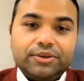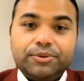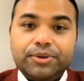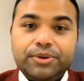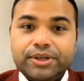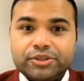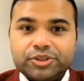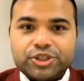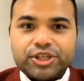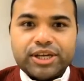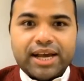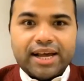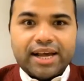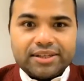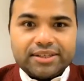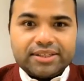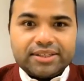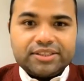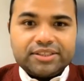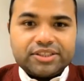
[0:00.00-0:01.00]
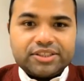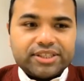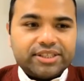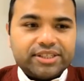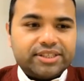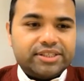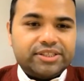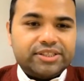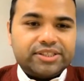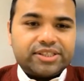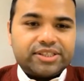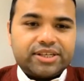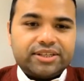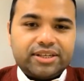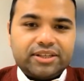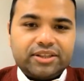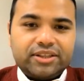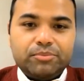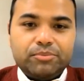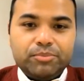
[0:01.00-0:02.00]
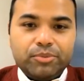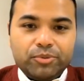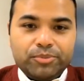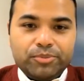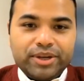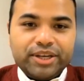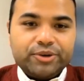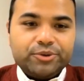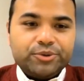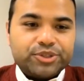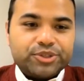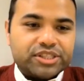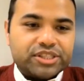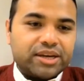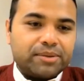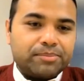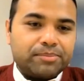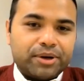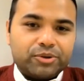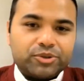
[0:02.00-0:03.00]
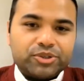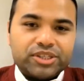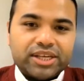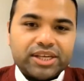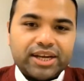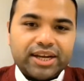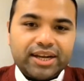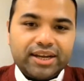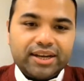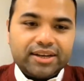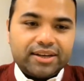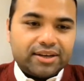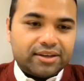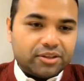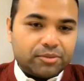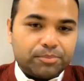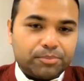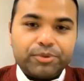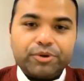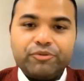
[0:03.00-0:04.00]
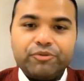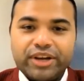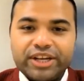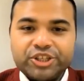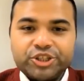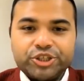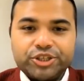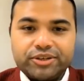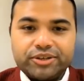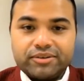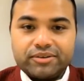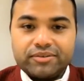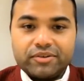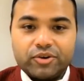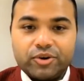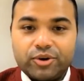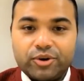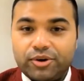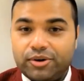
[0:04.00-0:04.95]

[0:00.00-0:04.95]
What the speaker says: The real challenge is that the moment you step outside the perfection